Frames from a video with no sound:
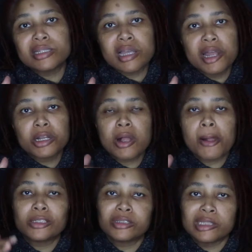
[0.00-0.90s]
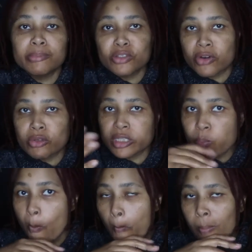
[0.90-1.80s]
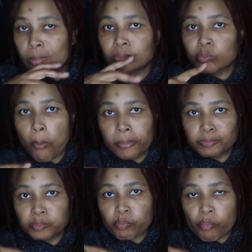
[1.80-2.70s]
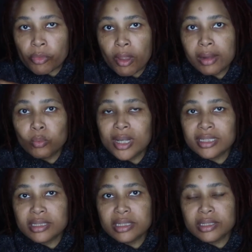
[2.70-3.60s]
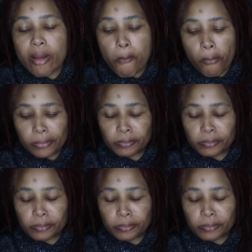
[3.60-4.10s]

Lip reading: is kind of cooked, because it comes frozen, and once it's kind